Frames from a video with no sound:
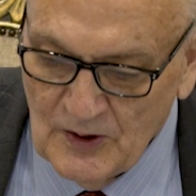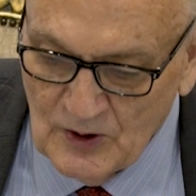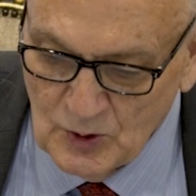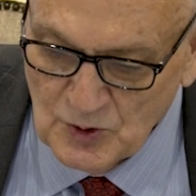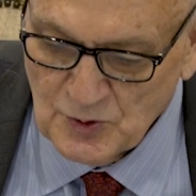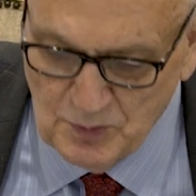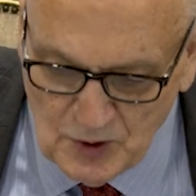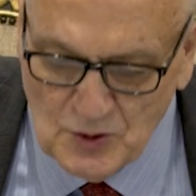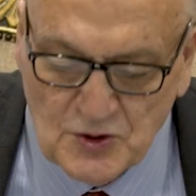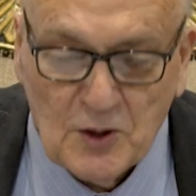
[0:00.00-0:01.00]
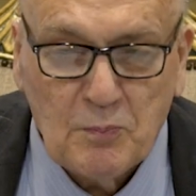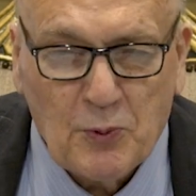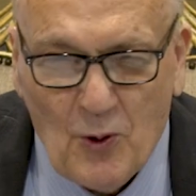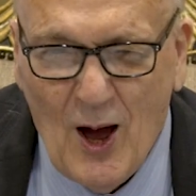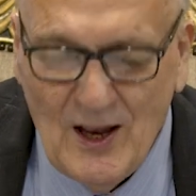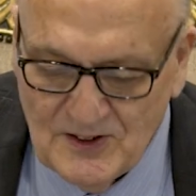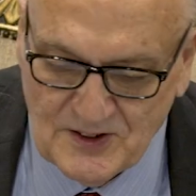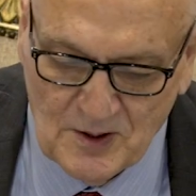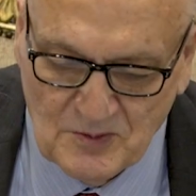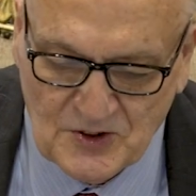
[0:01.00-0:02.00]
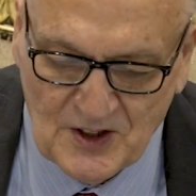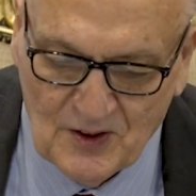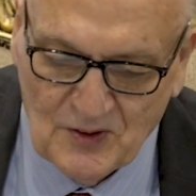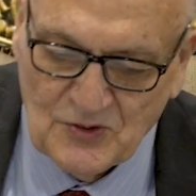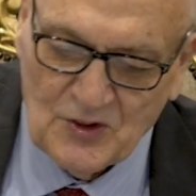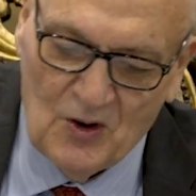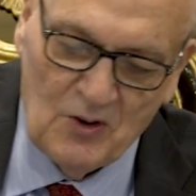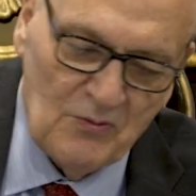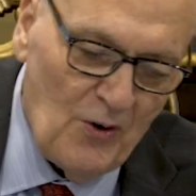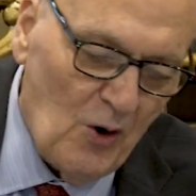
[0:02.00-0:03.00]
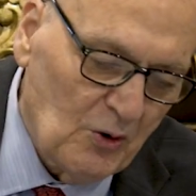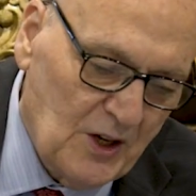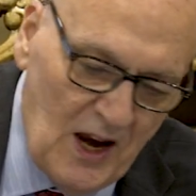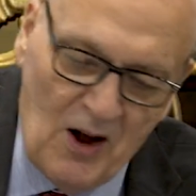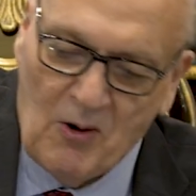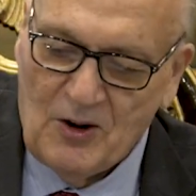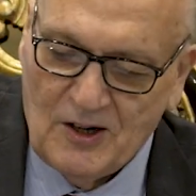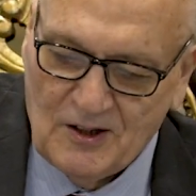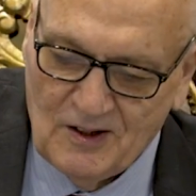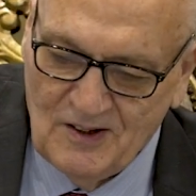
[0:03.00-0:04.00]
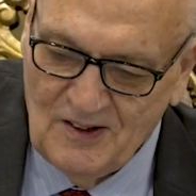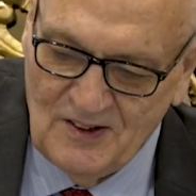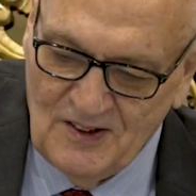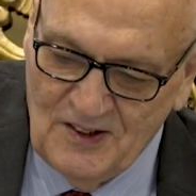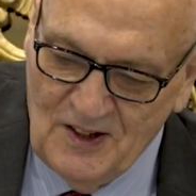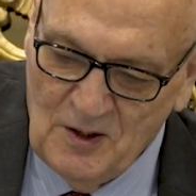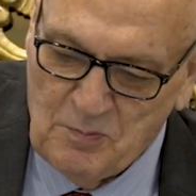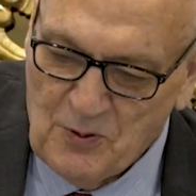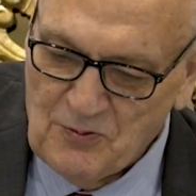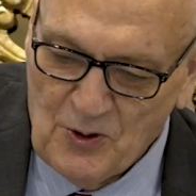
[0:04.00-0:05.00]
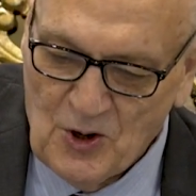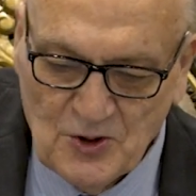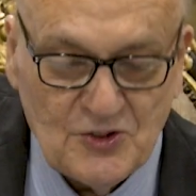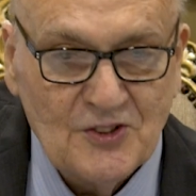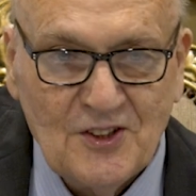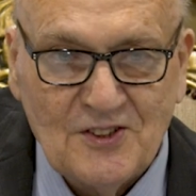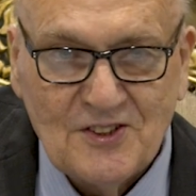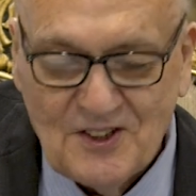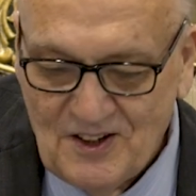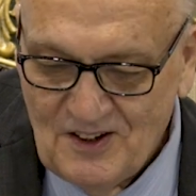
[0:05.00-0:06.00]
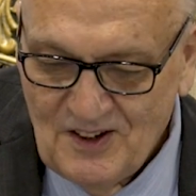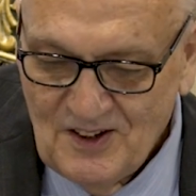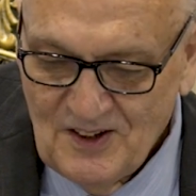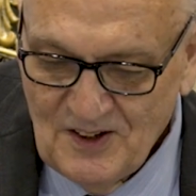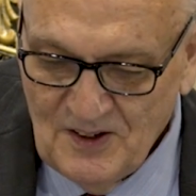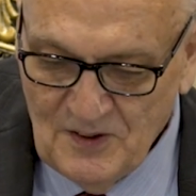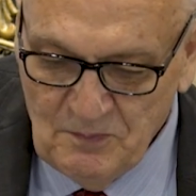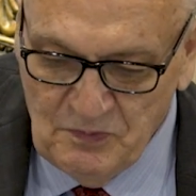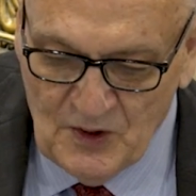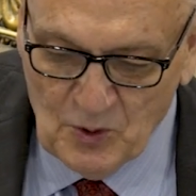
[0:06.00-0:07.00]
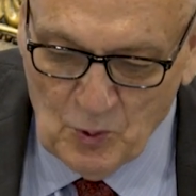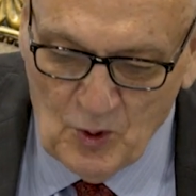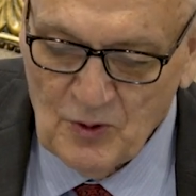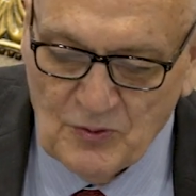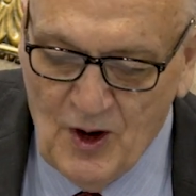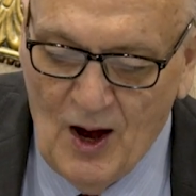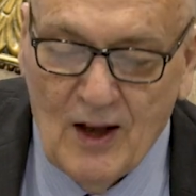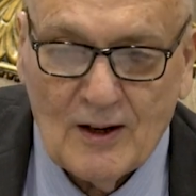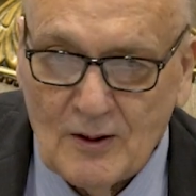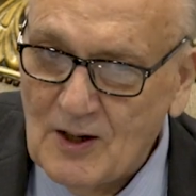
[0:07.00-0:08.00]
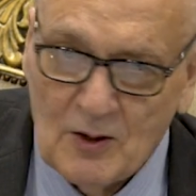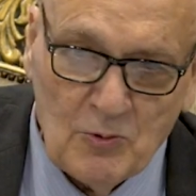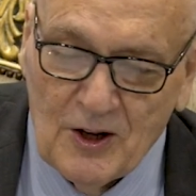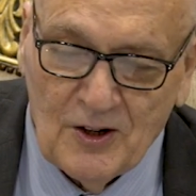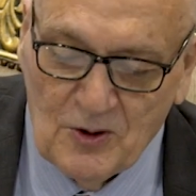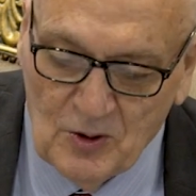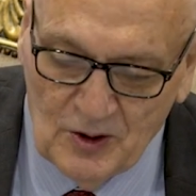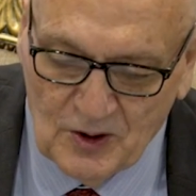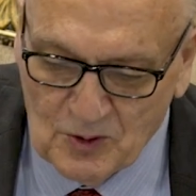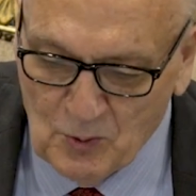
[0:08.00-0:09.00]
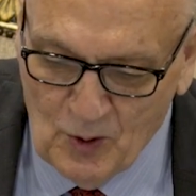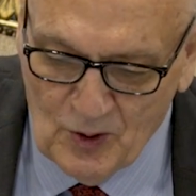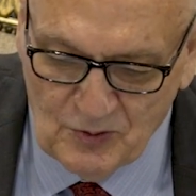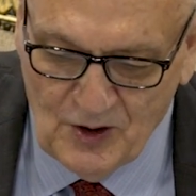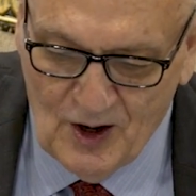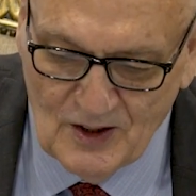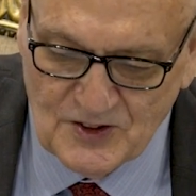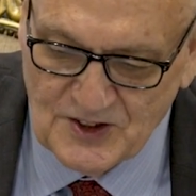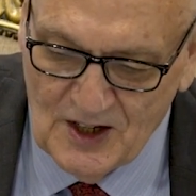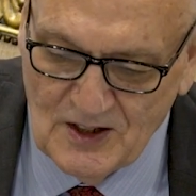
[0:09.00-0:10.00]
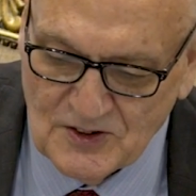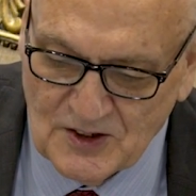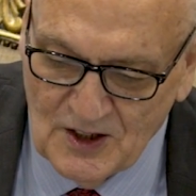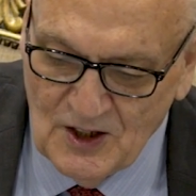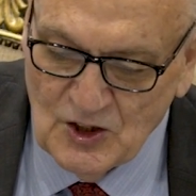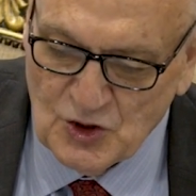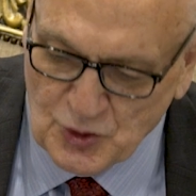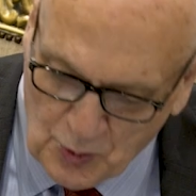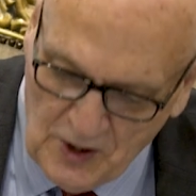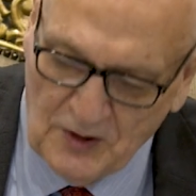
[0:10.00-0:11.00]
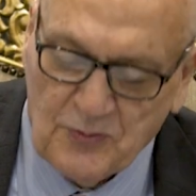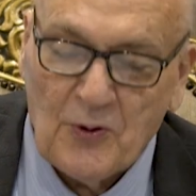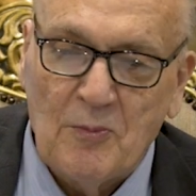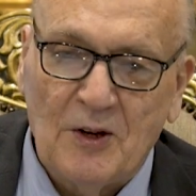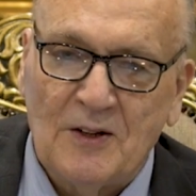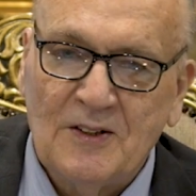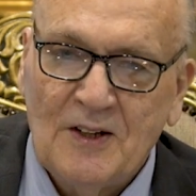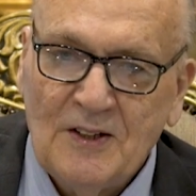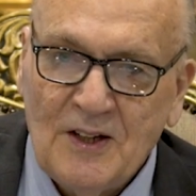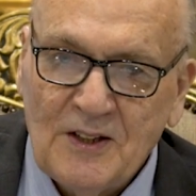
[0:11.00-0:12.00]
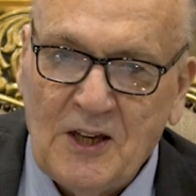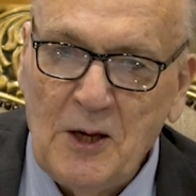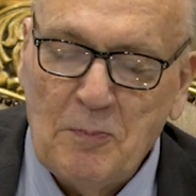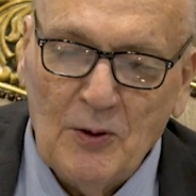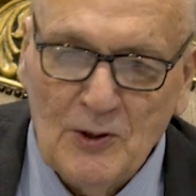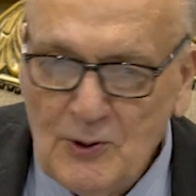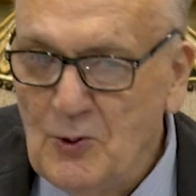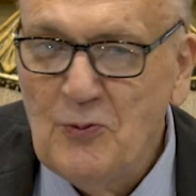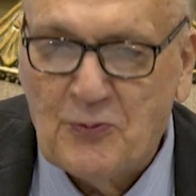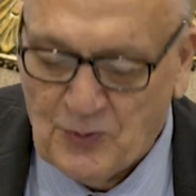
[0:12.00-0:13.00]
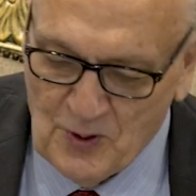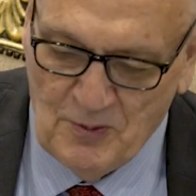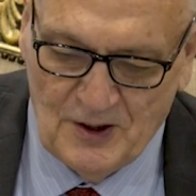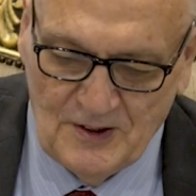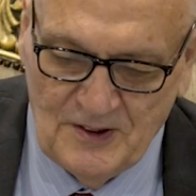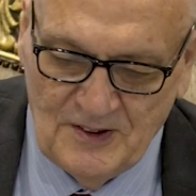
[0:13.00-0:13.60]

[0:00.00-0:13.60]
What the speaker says: whose music prides themselves on vulgarity and perverseness? The Word of God, I read it earlier, the Word of God says, shrink from it. Keep aloof from it.